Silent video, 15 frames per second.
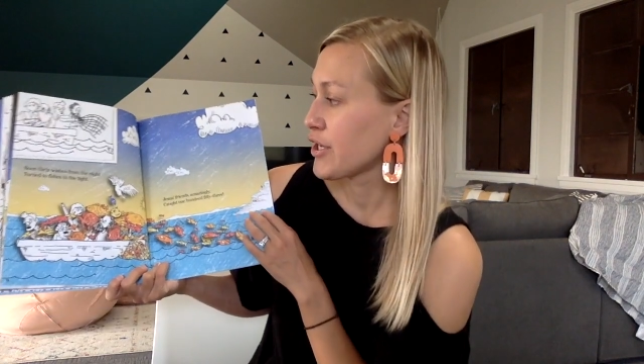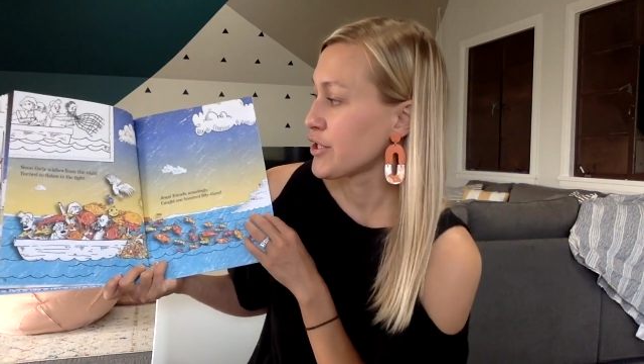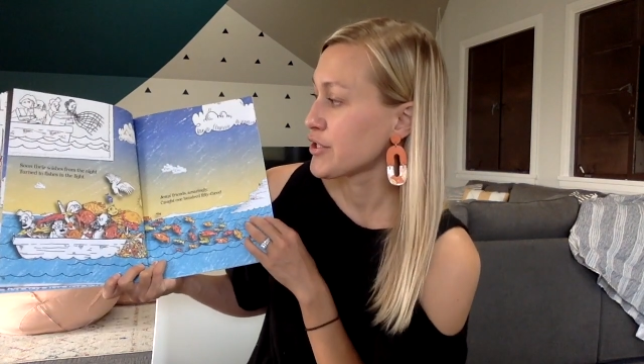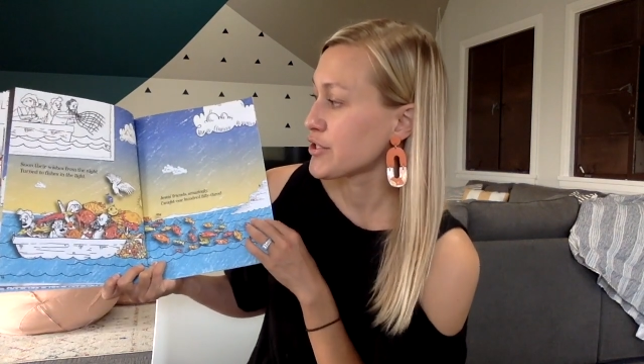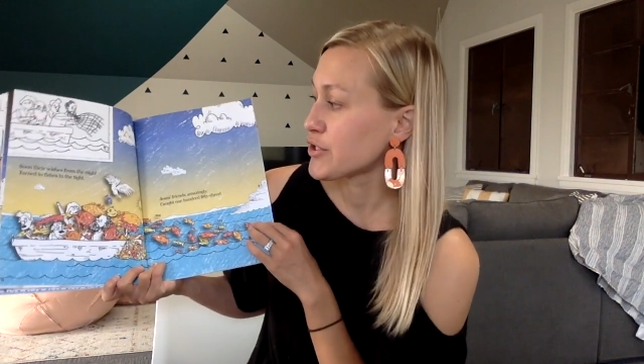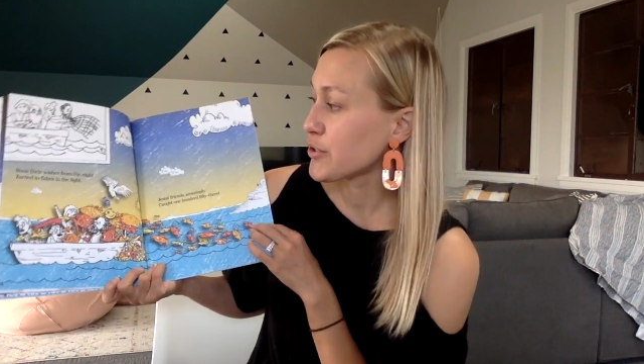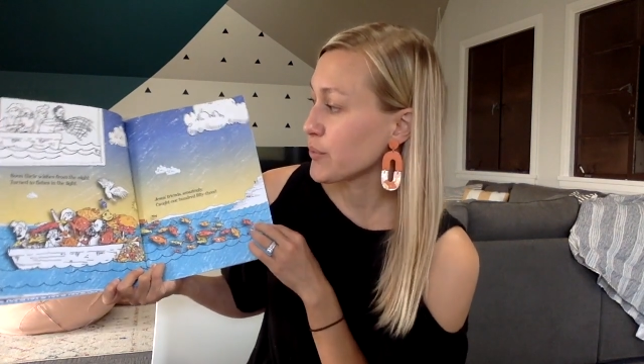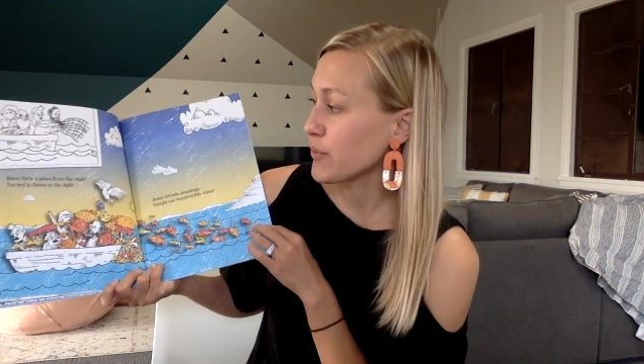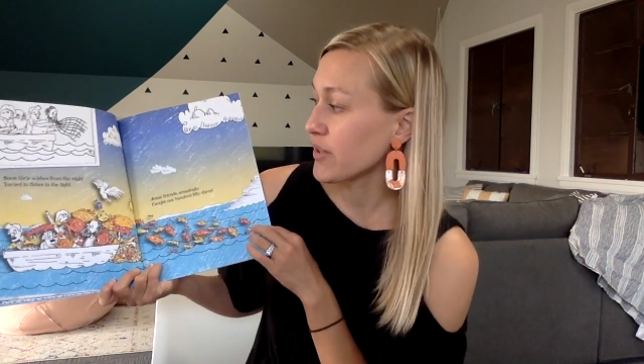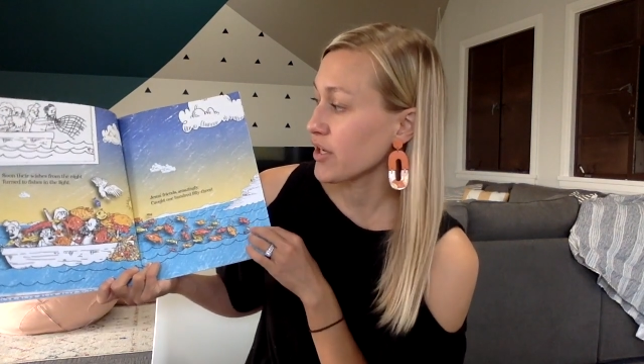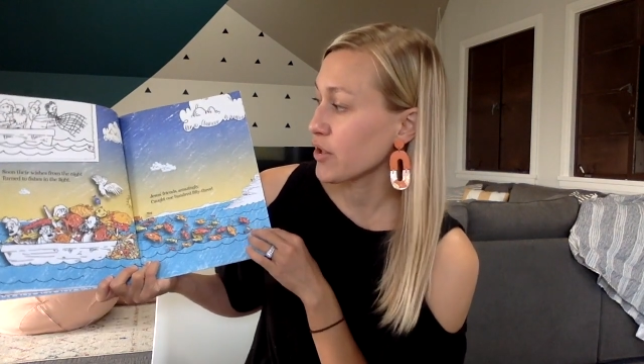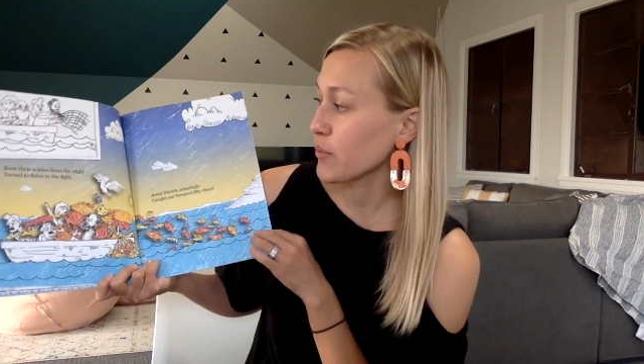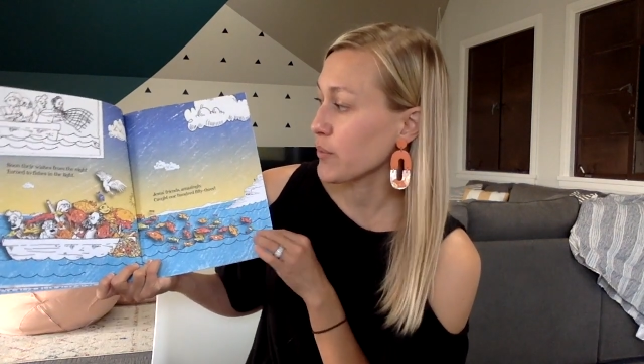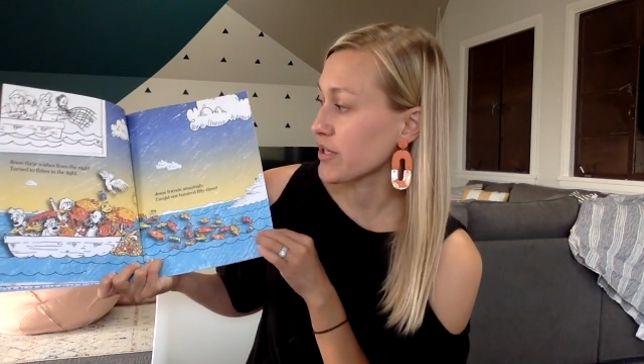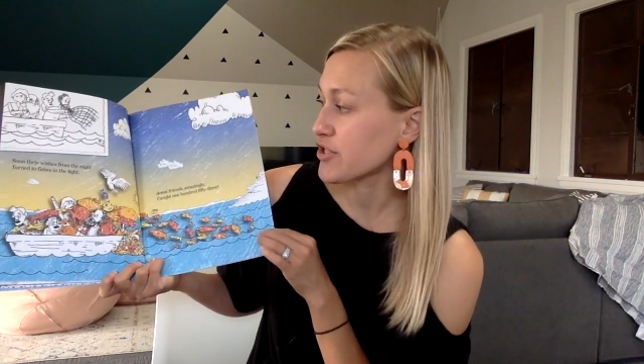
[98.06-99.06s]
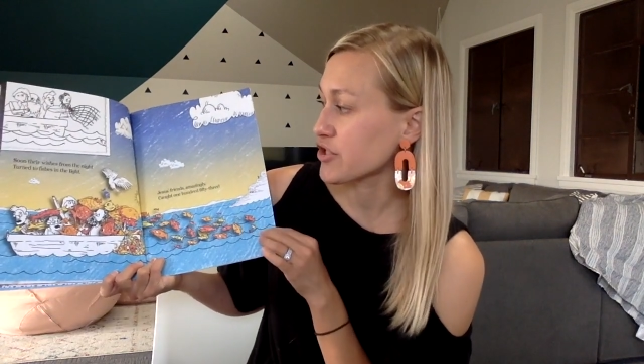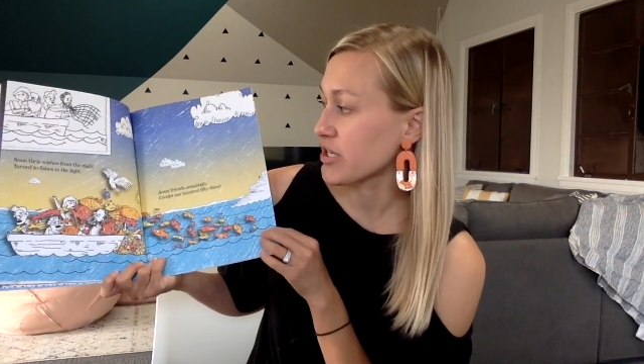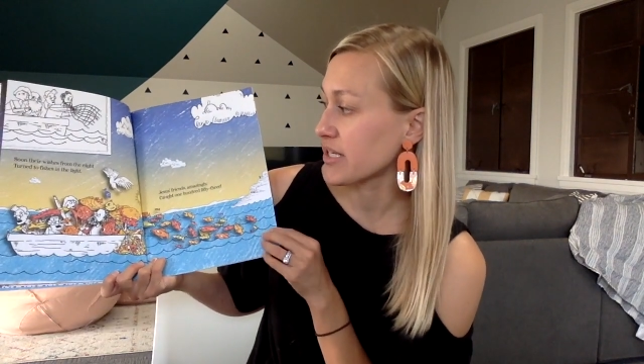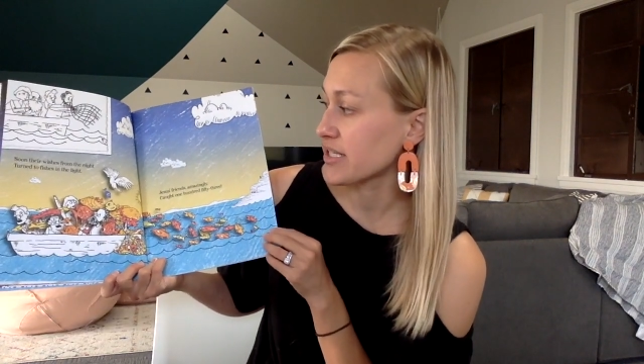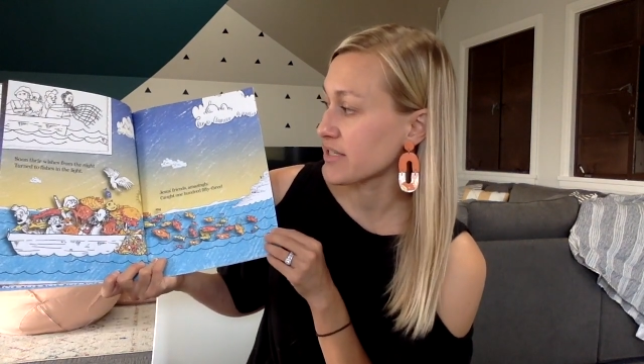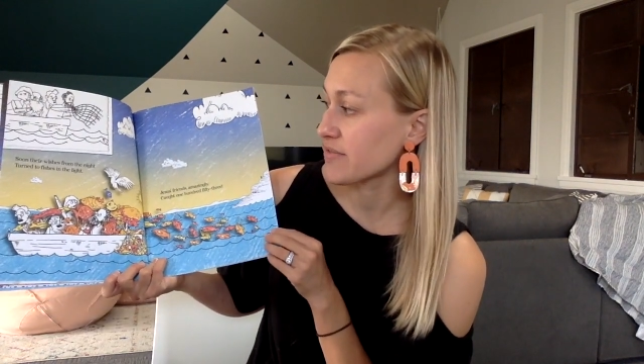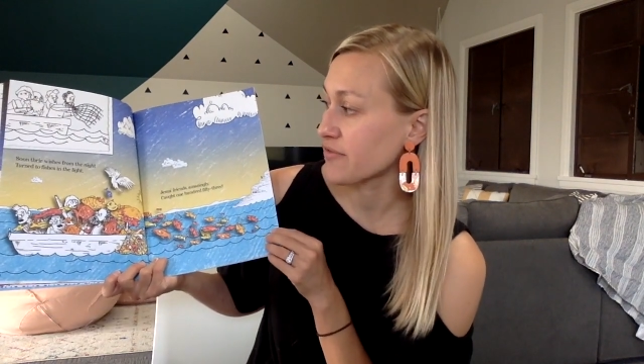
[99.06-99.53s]
Soon their
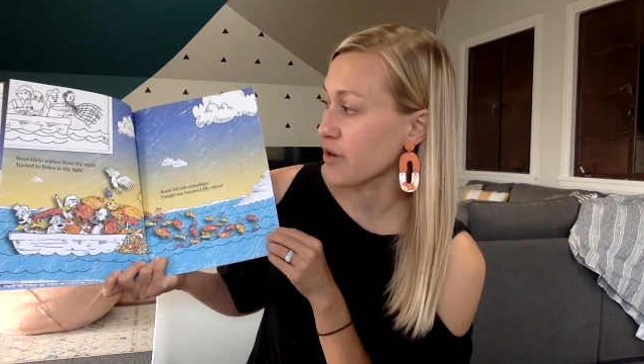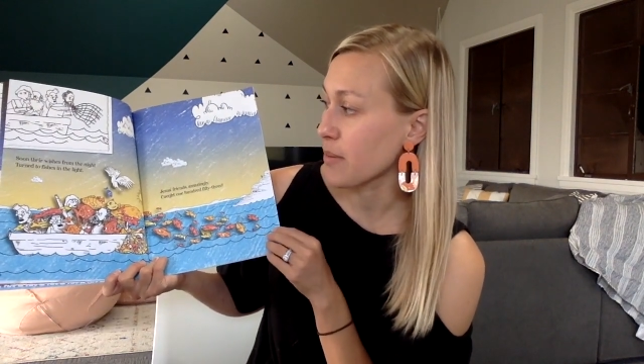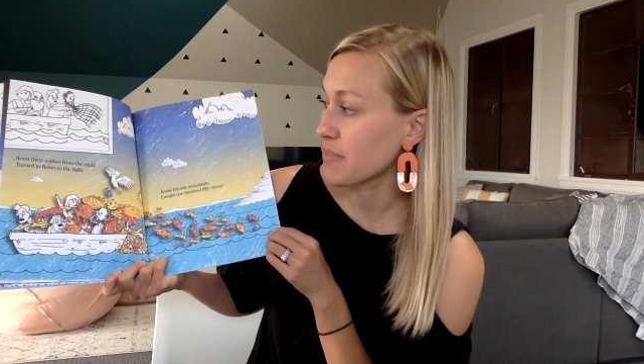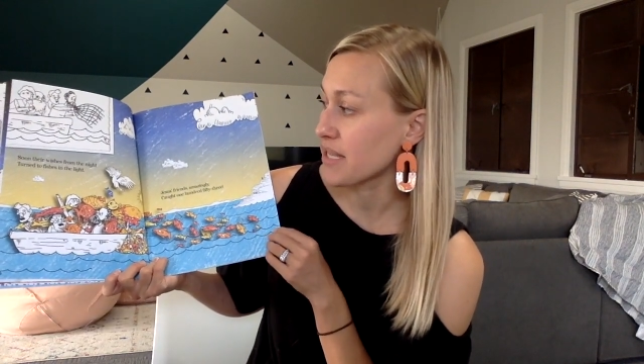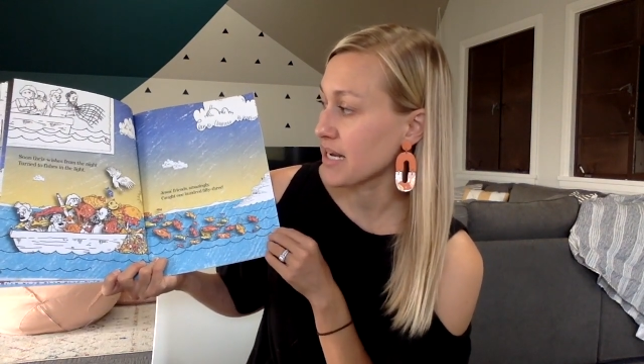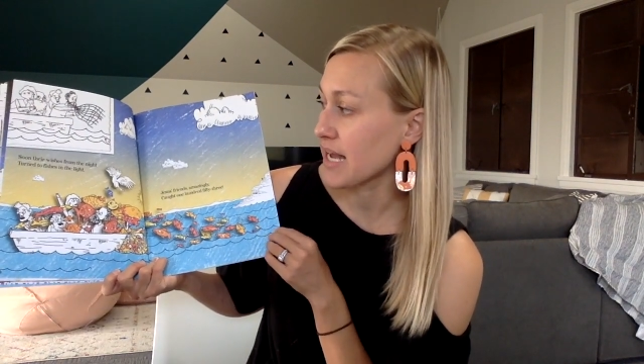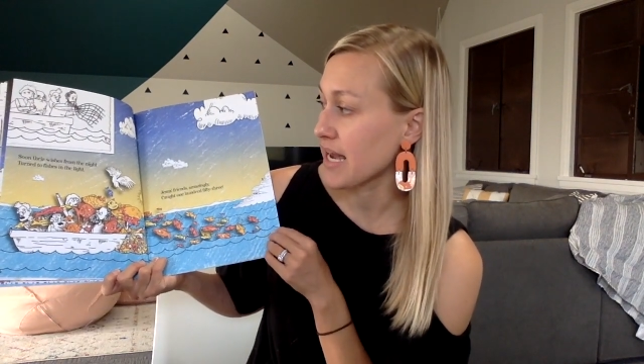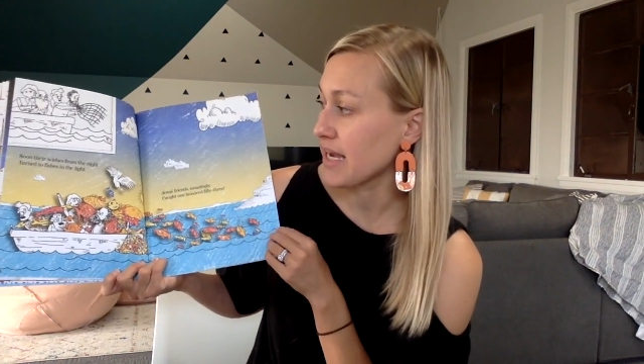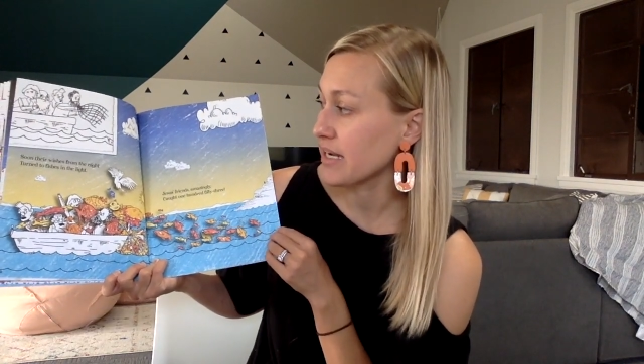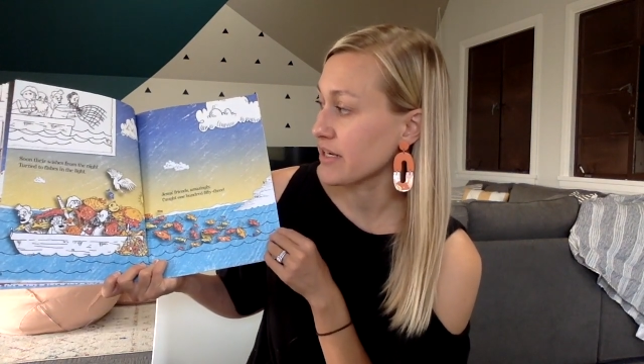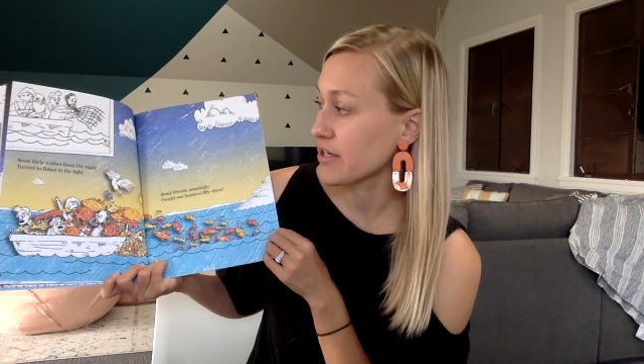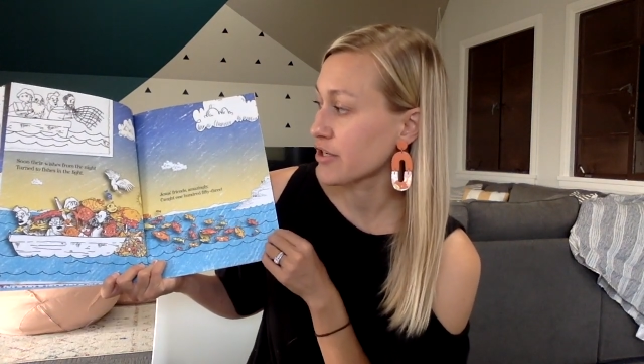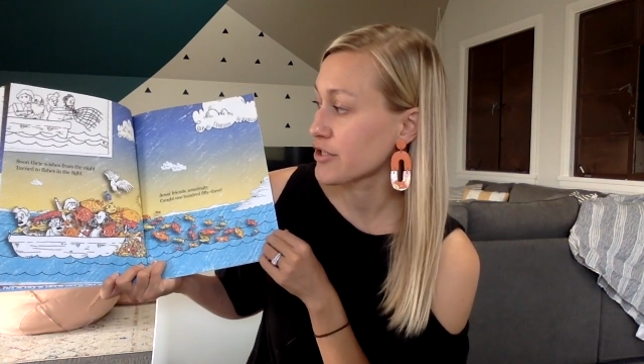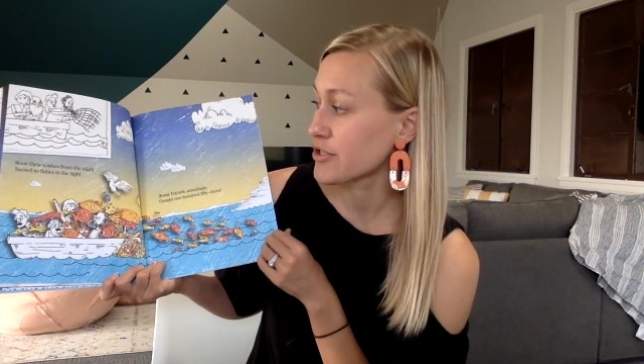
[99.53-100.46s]
wishes from the night